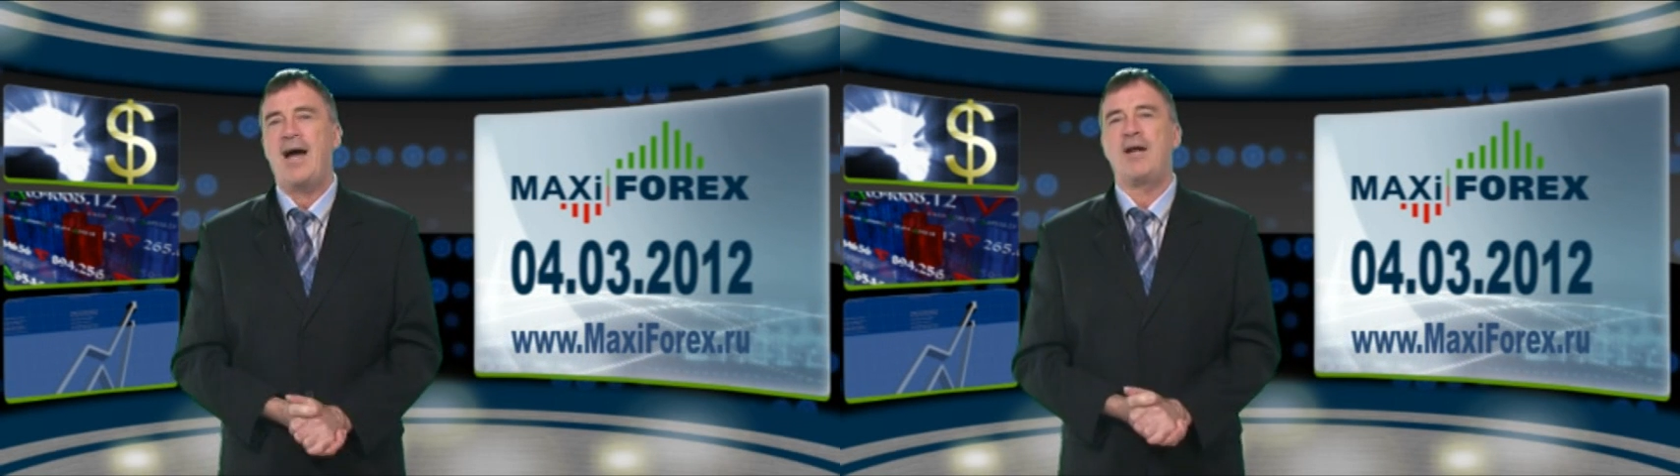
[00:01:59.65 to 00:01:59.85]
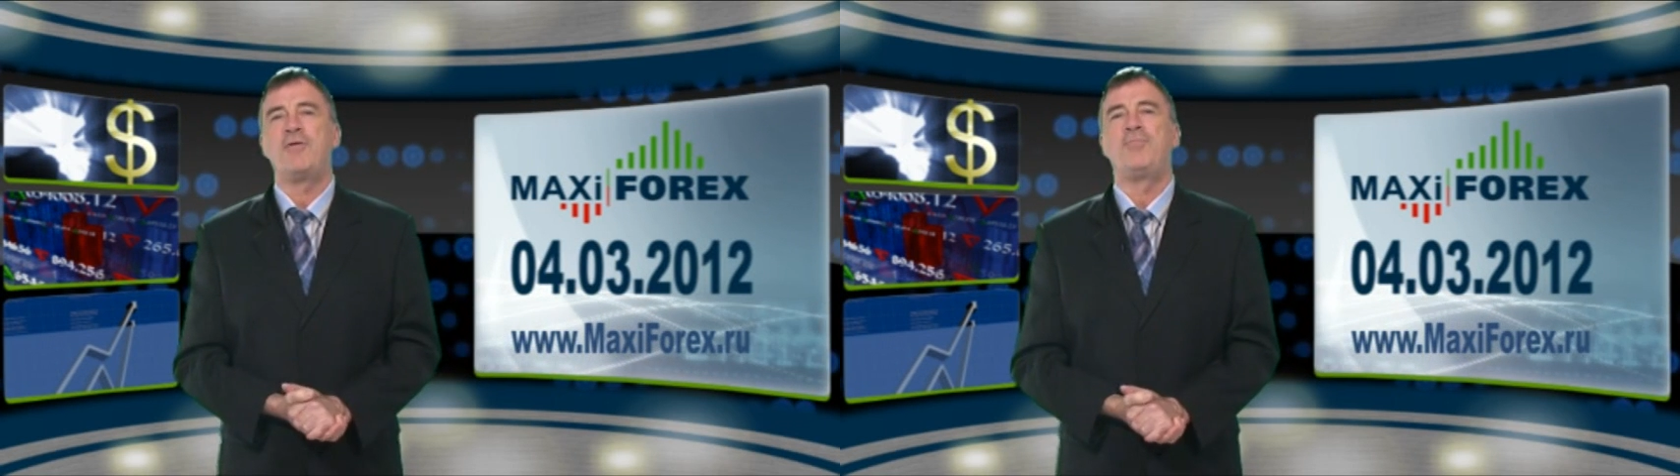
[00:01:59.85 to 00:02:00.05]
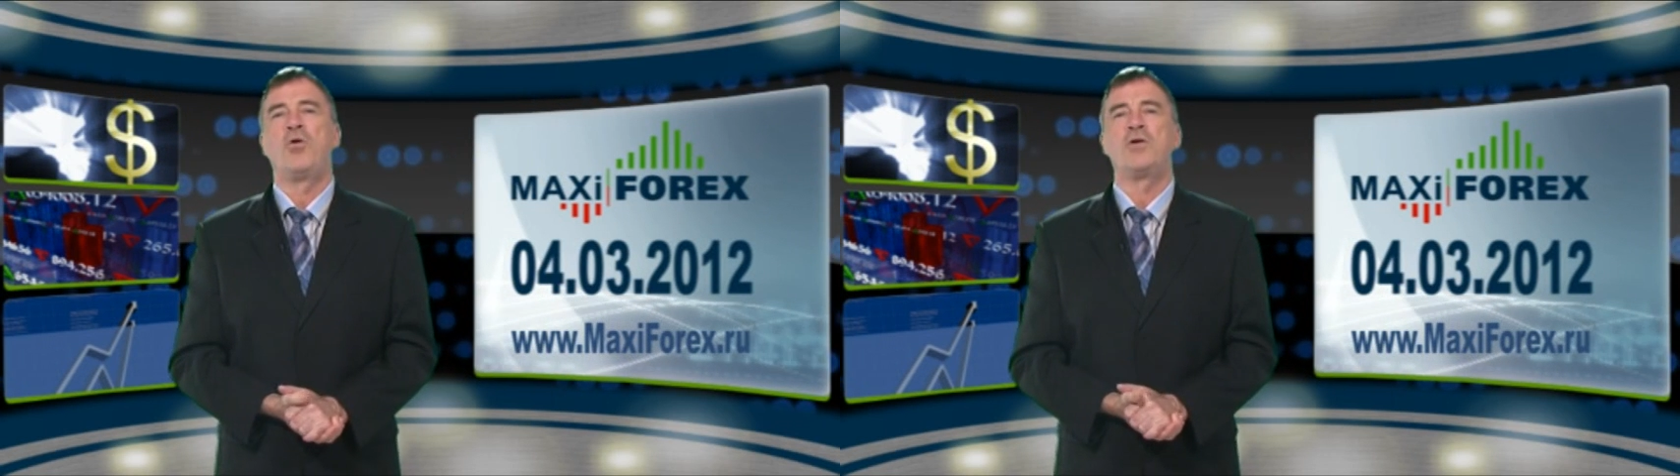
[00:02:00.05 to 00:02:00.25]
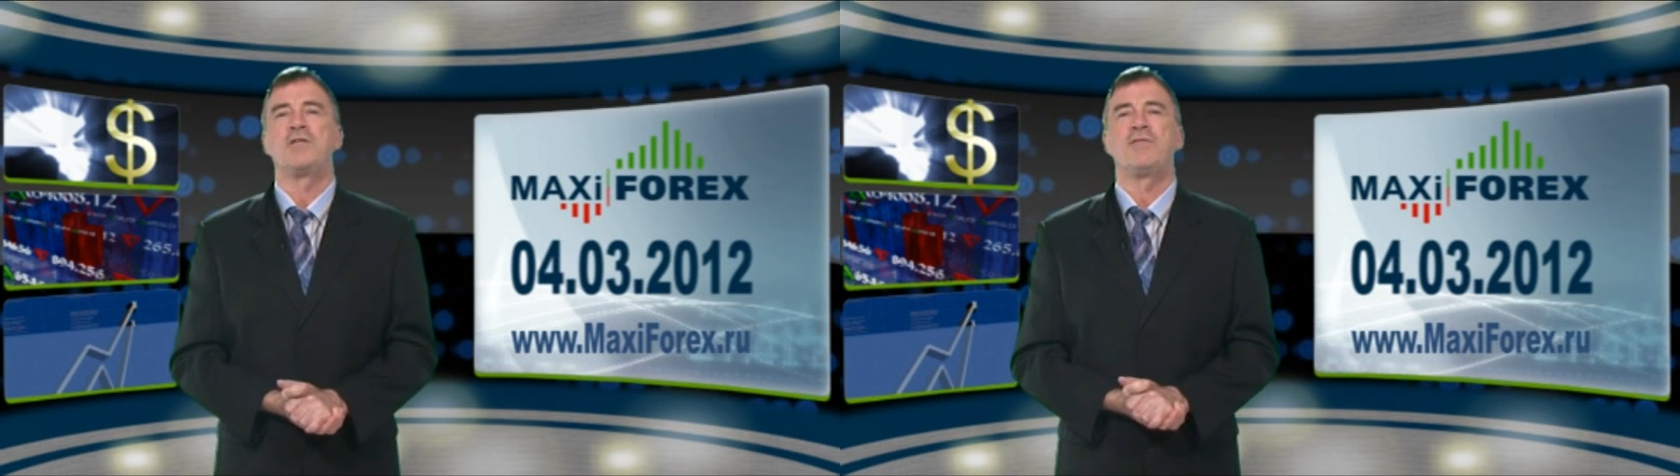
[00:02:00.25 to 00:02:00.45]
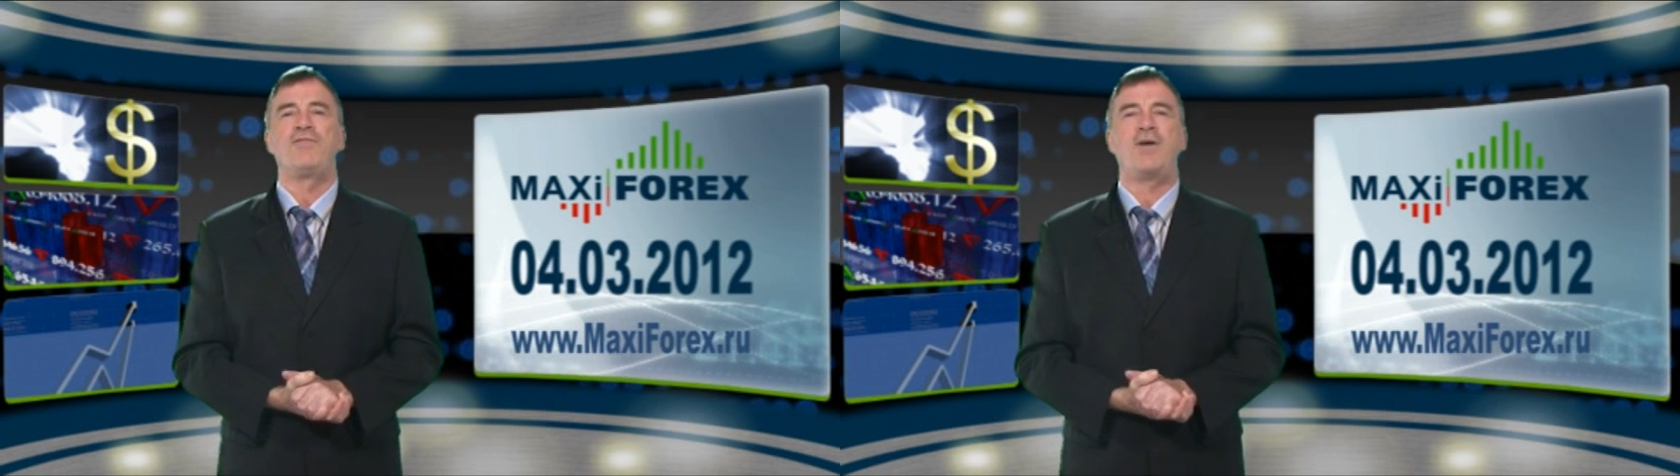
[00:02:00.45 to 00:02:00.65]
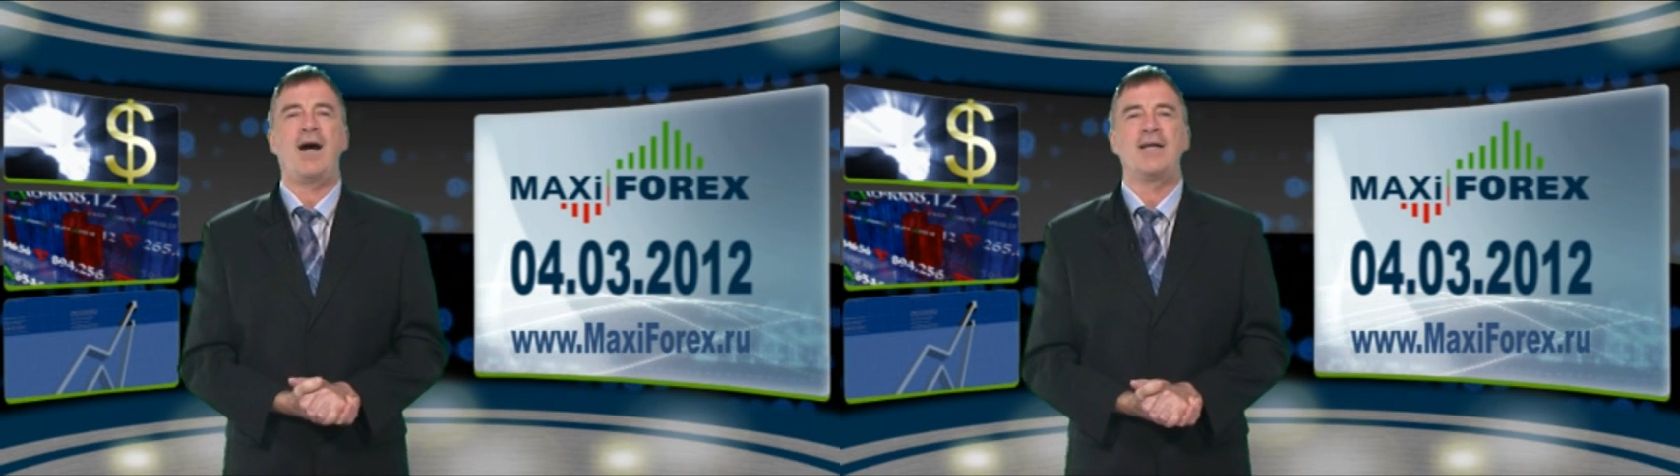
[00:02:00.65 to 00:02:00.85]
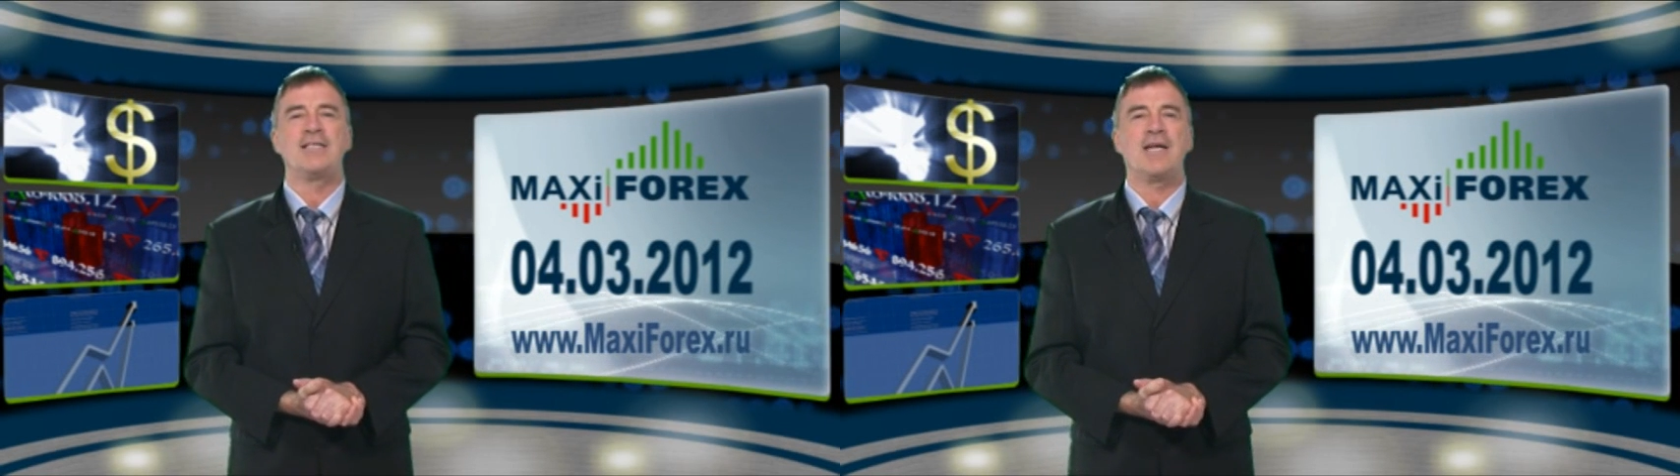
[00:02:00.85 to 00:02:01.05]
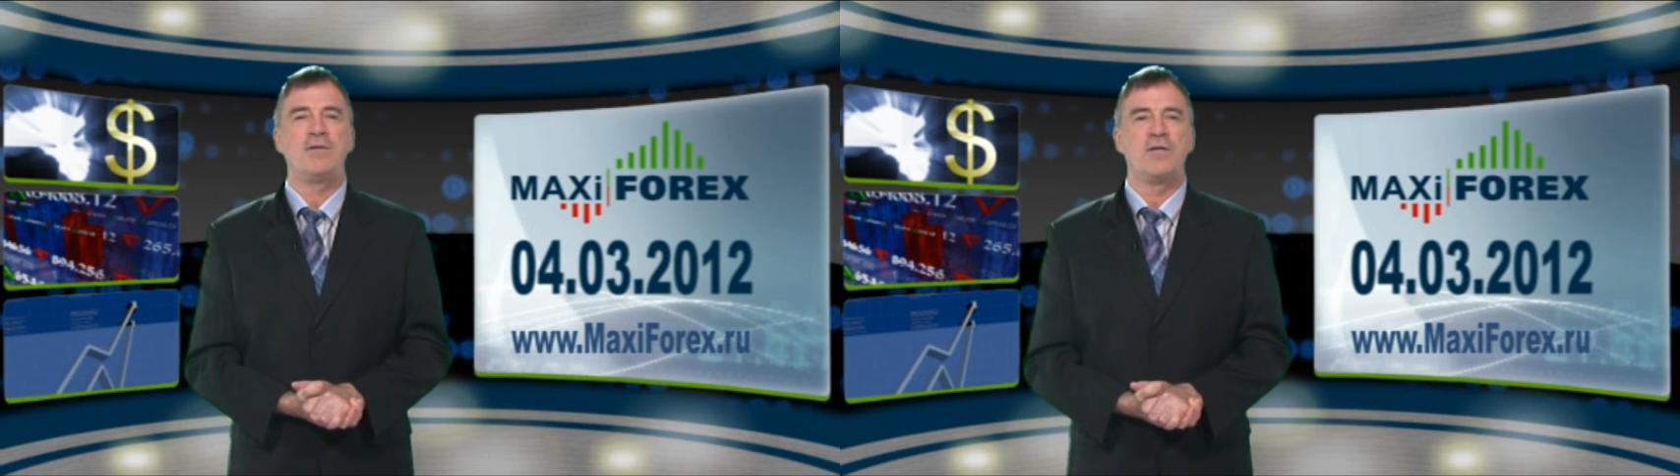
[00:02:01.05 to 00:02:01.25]
and reports of the fire
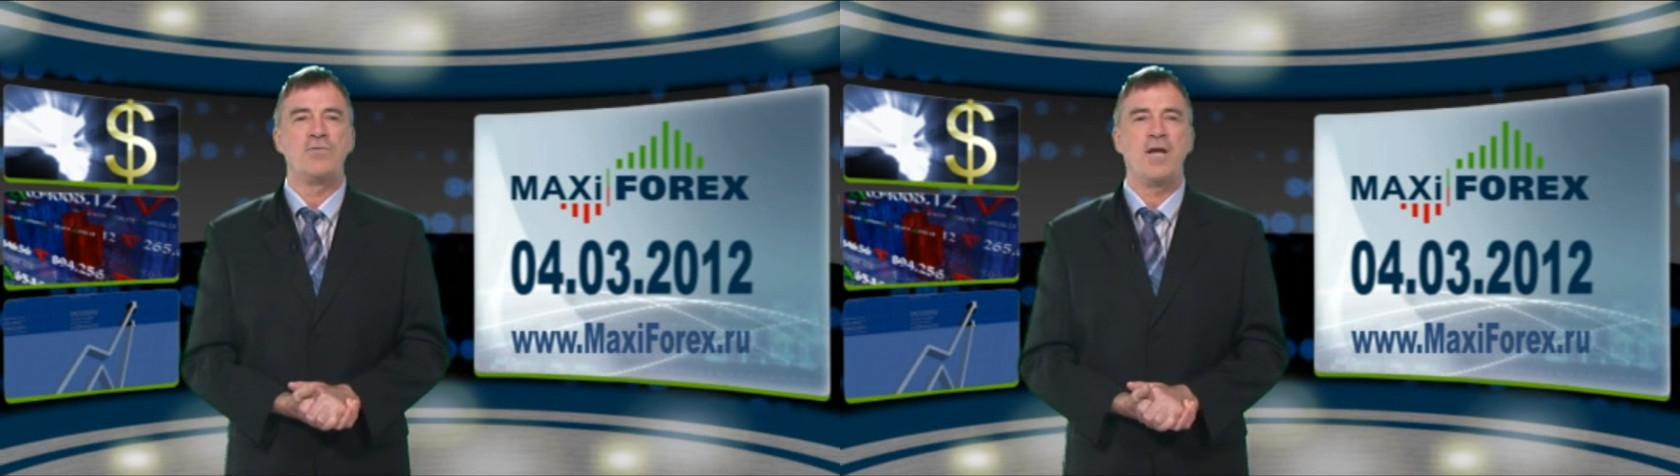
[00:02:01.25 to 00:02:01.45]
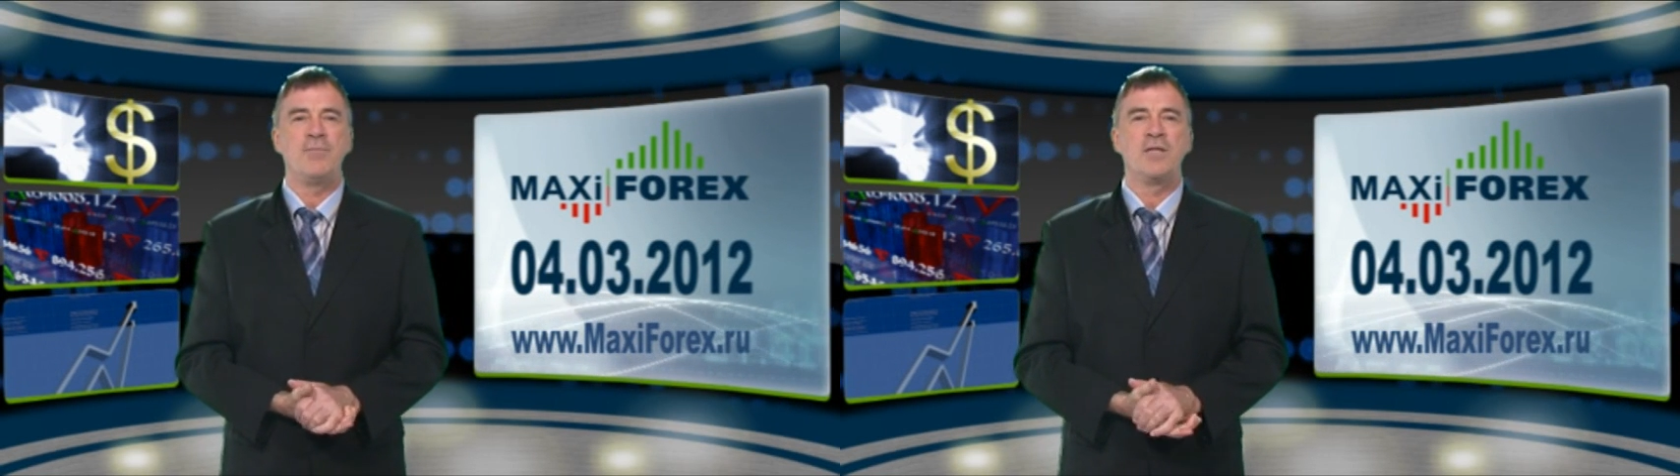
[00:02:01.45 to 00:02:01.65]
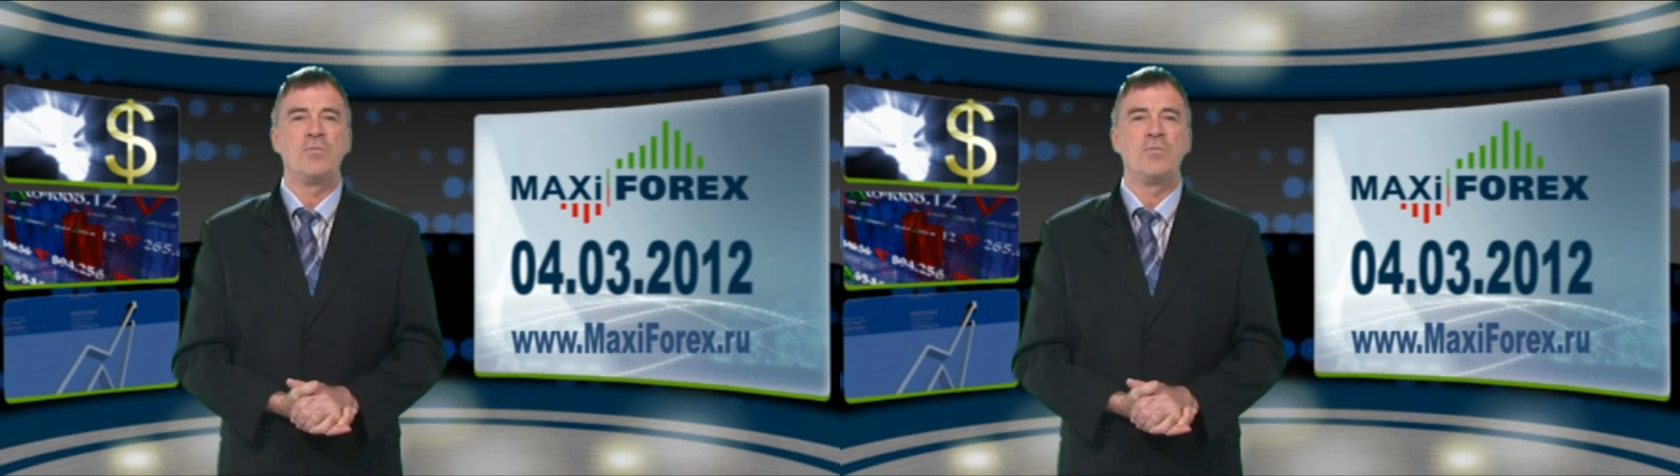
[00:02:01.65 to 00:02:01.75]
in Saudi Arabia,